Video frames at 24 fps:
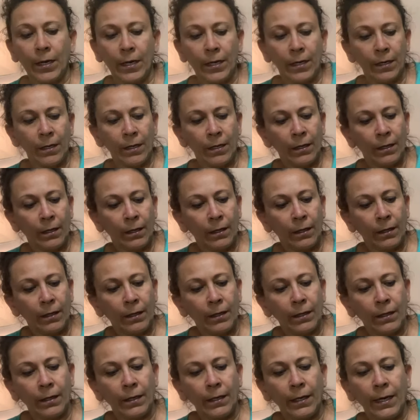it.
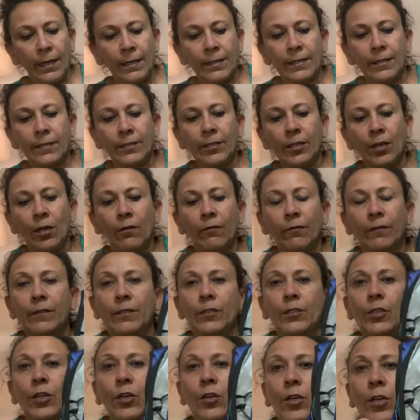It has a dolphin
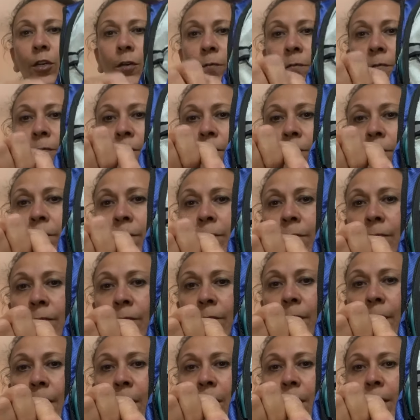charm
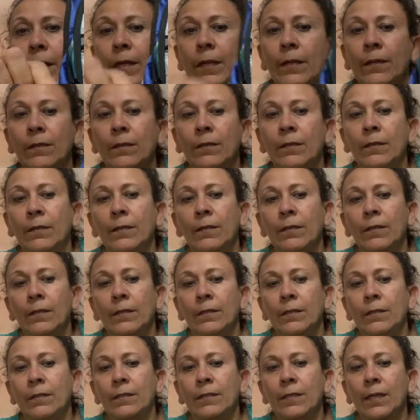on it.
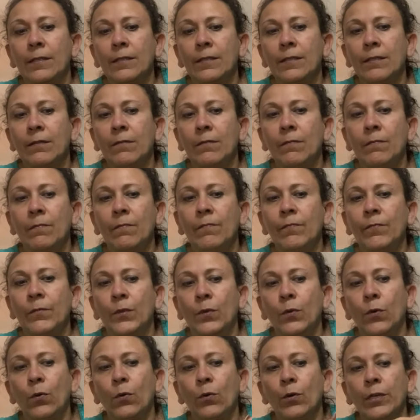It's got some
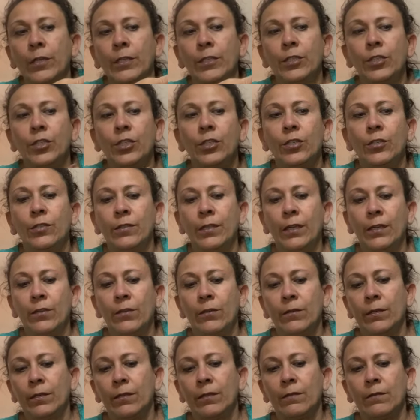cordage that you
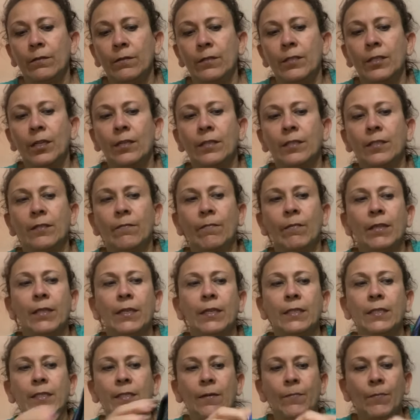can tuck some
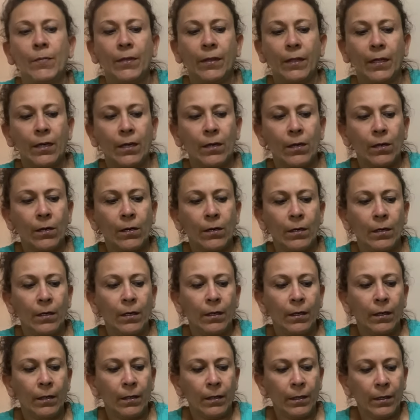things up in there.
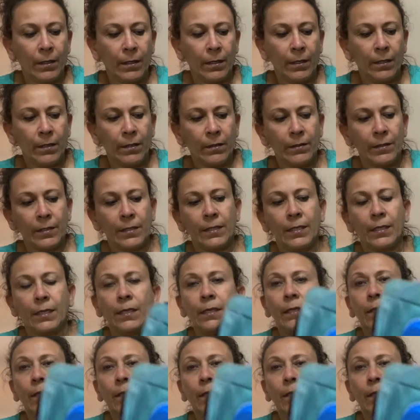Here's the